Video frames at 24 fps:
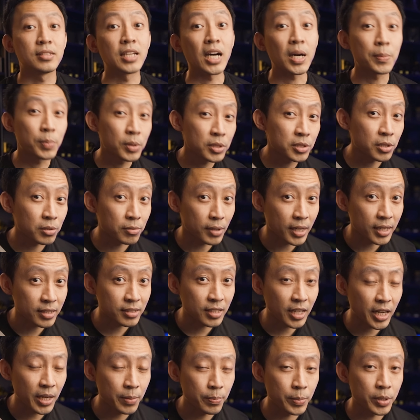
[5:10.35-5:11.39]
double the
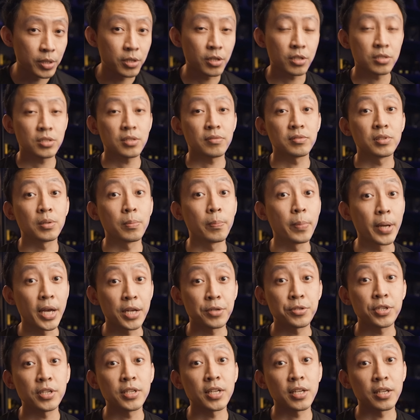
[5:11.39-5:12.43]
runtime because of the
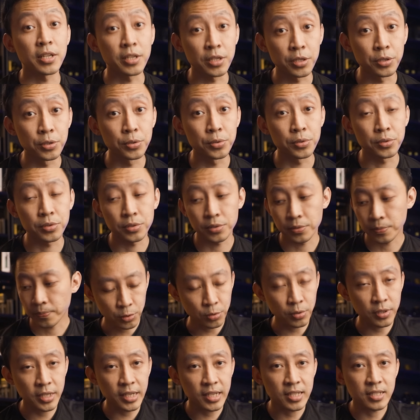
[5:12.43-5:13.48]
battery that they use.
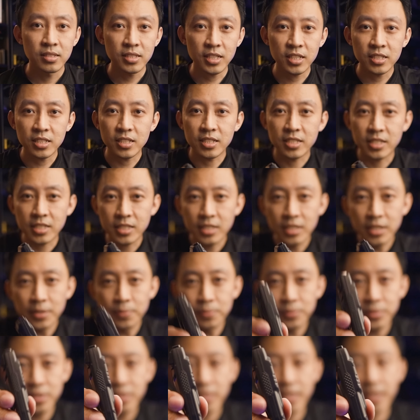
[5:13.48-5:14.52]
To get such a
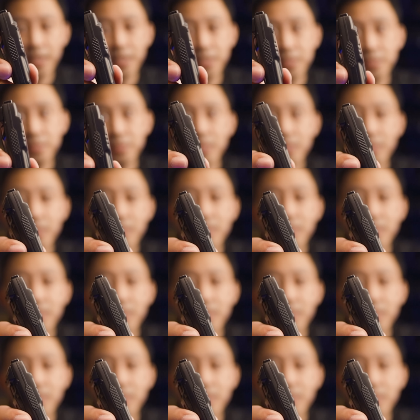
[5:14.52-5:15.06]
slim size, the